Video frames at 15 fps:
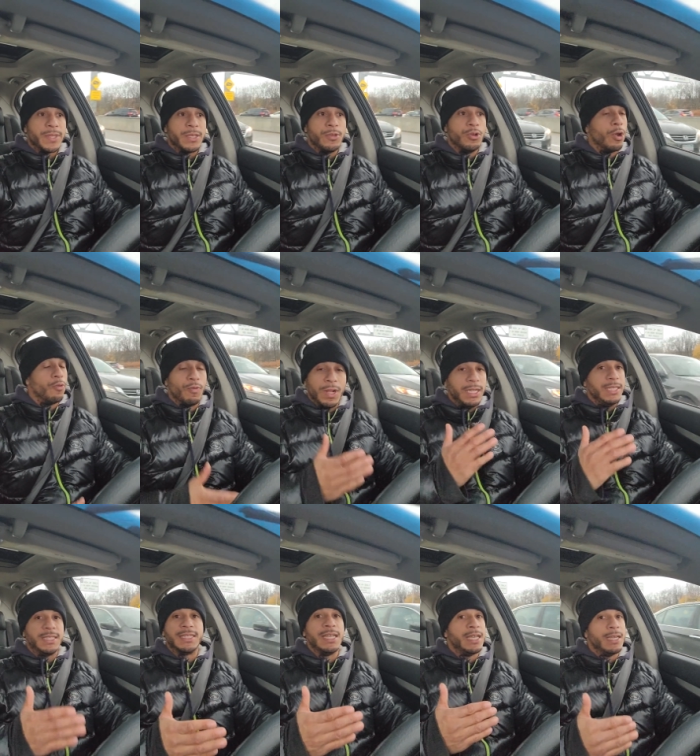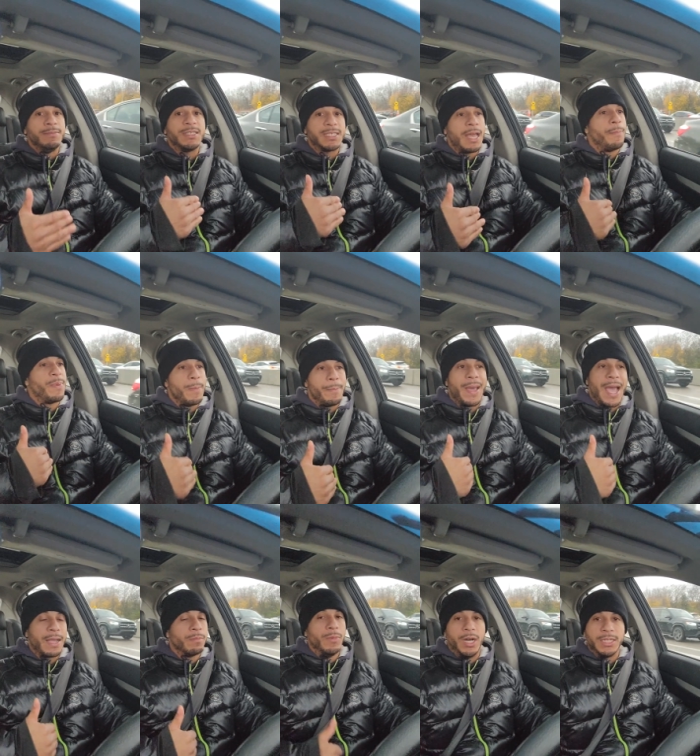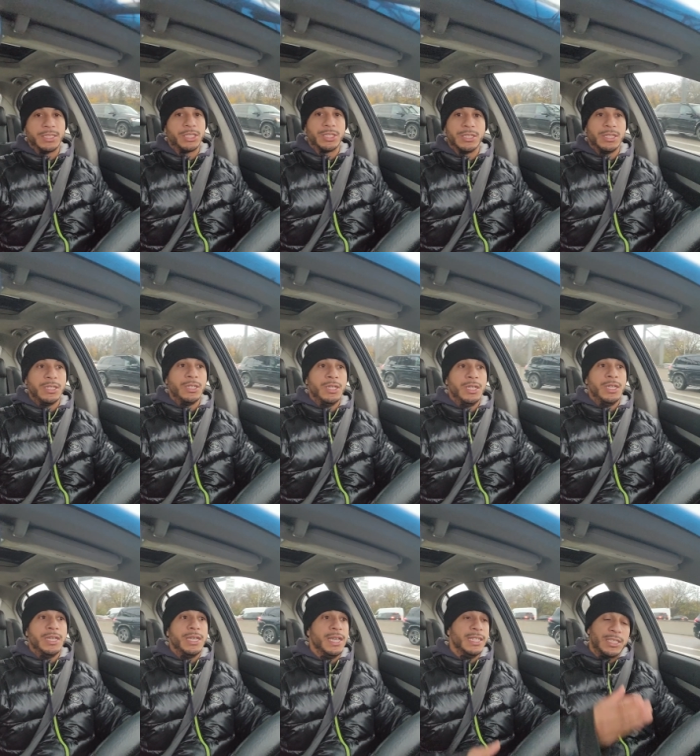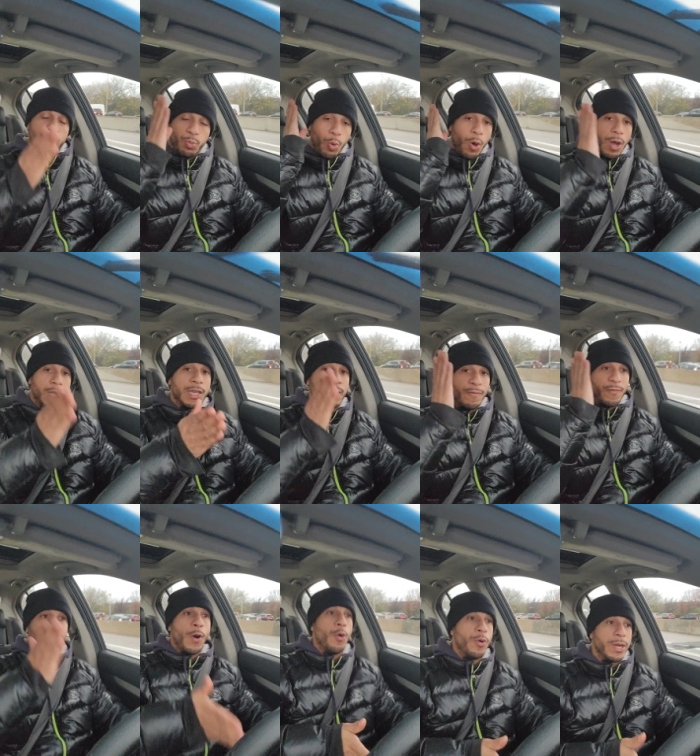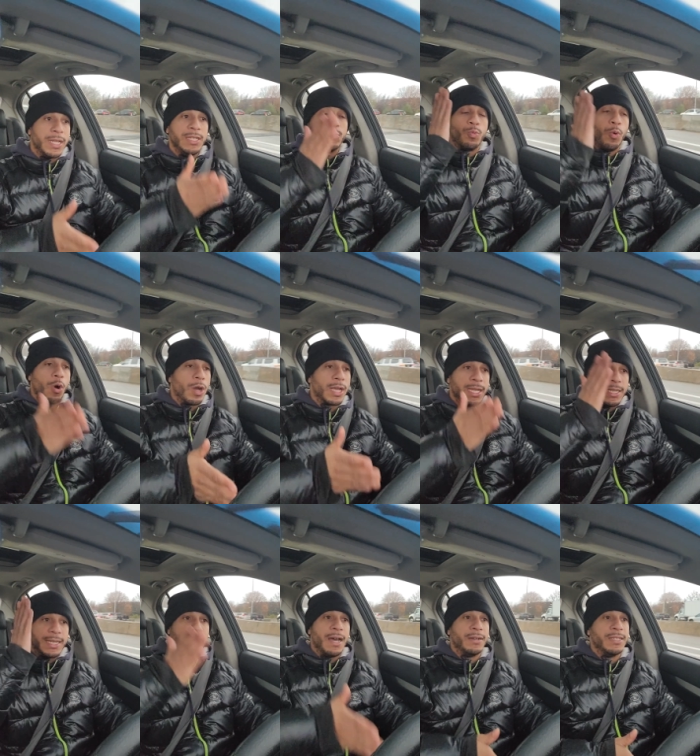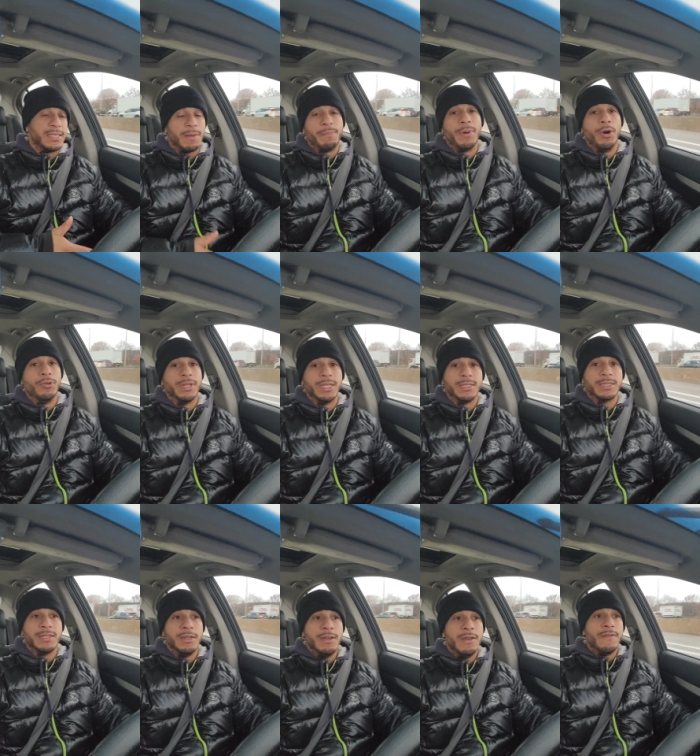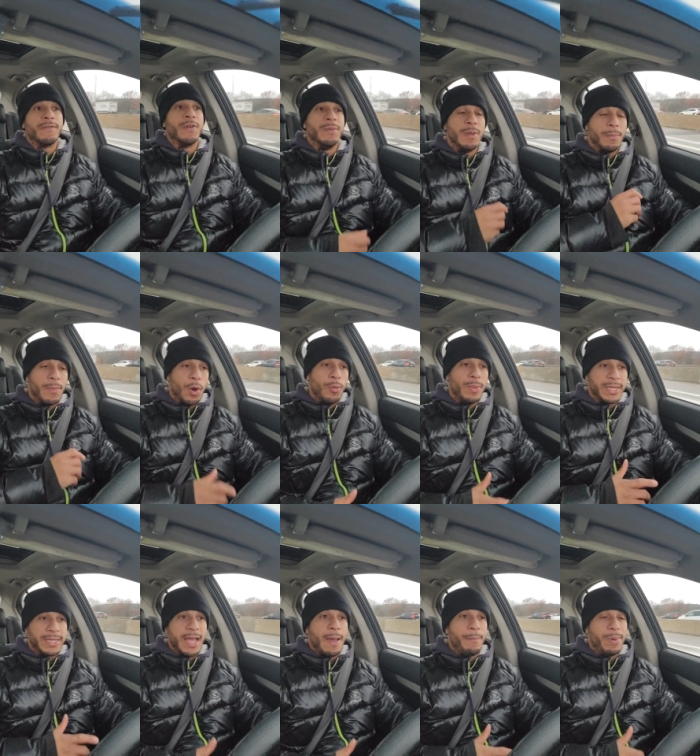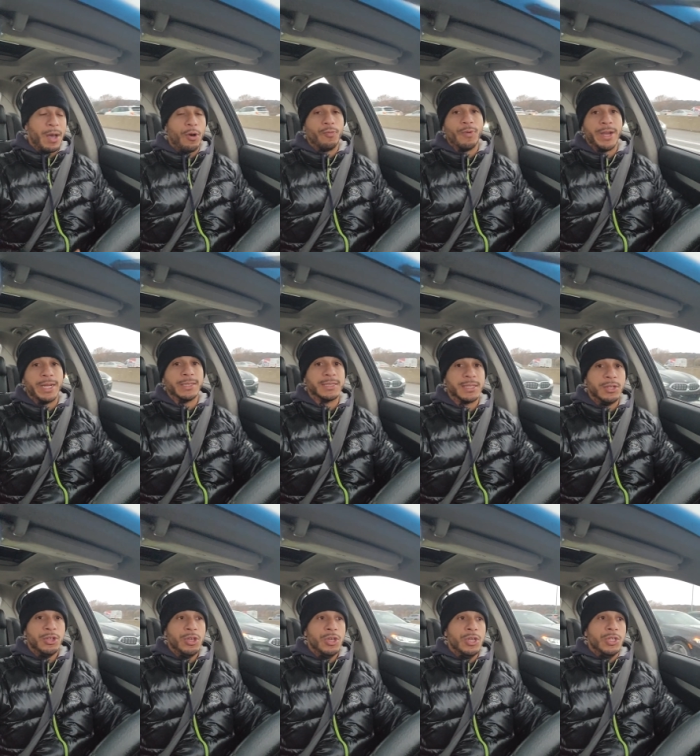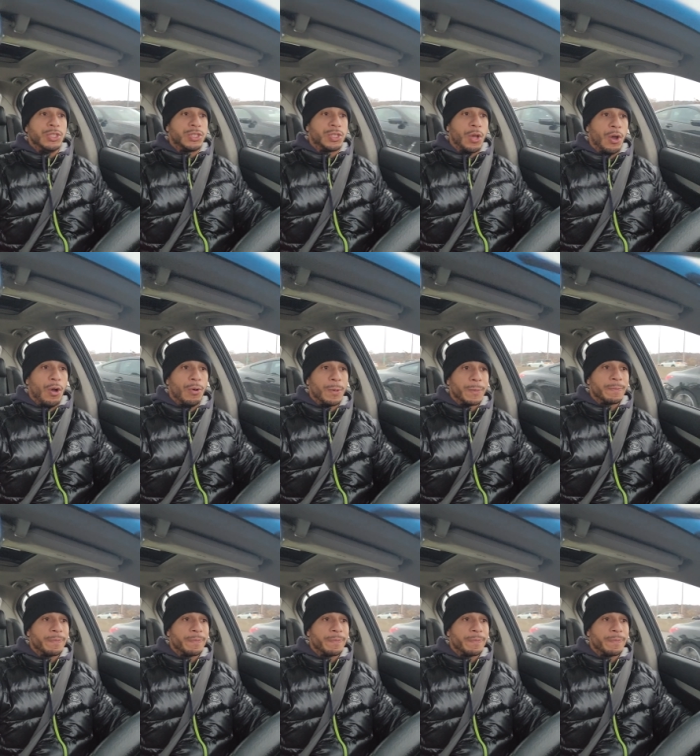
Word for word: you don't really see him stepping back much. It's walking forward. He's walking down his opponents from the moment that bell rings. So